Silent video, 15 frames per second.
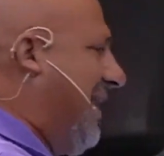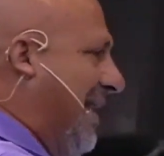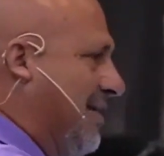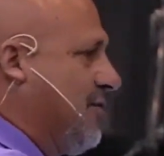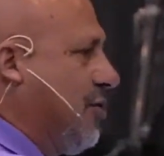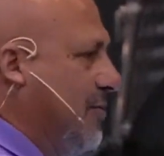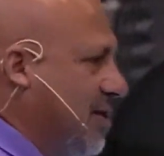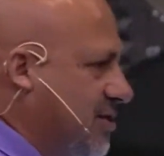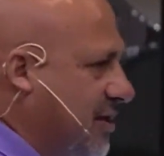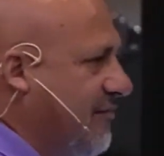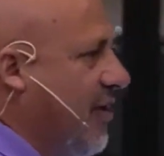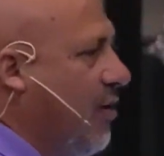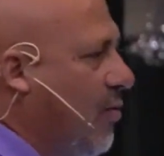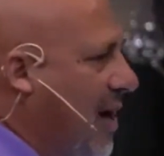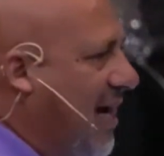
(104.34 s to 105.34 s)
instruments of
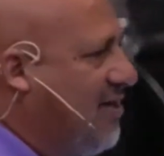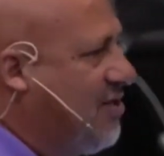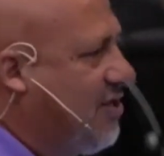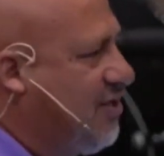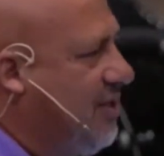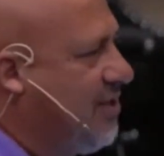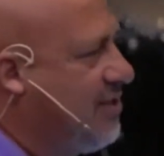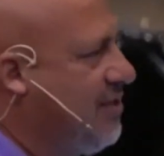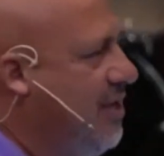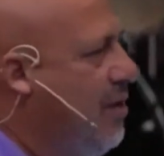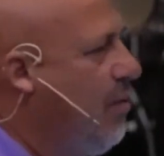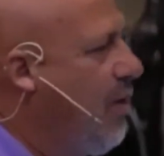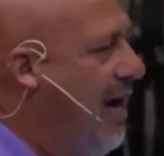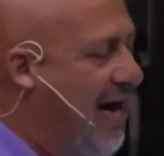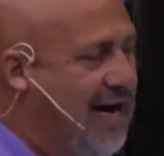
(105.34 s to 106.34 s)
unrighteousness.
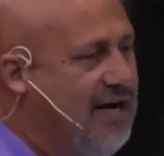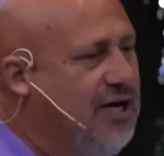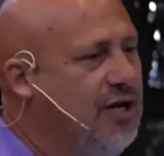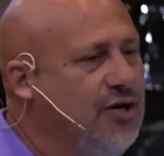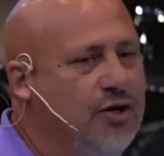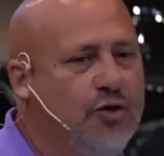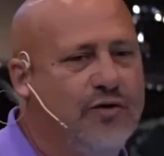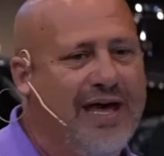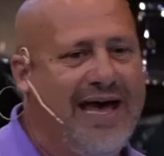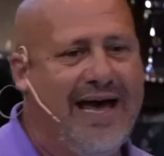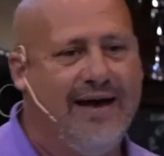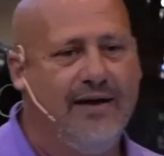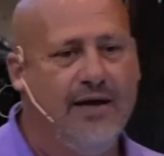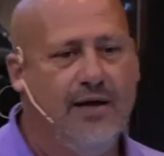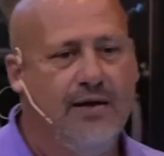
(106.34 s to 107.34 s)
Well, how do you do
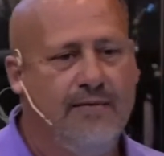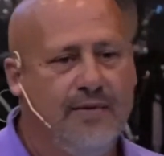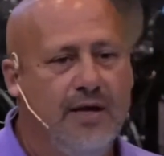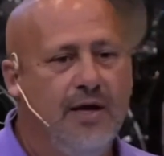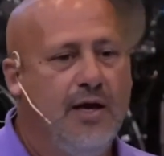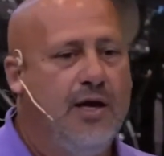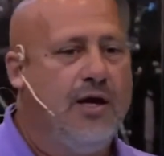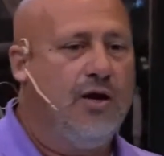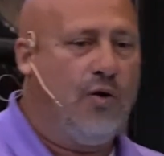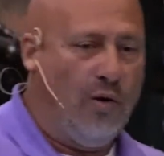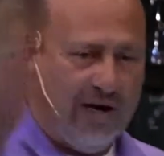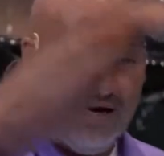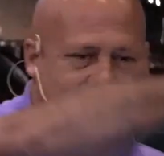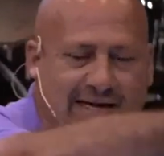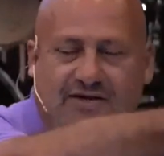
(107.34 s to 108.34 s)
that?
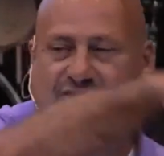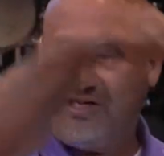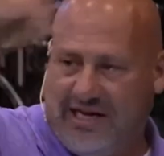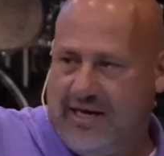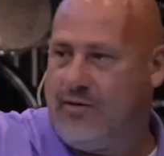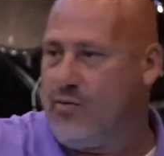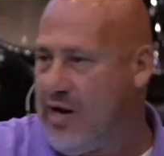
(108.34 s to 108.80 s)
Quit letting sin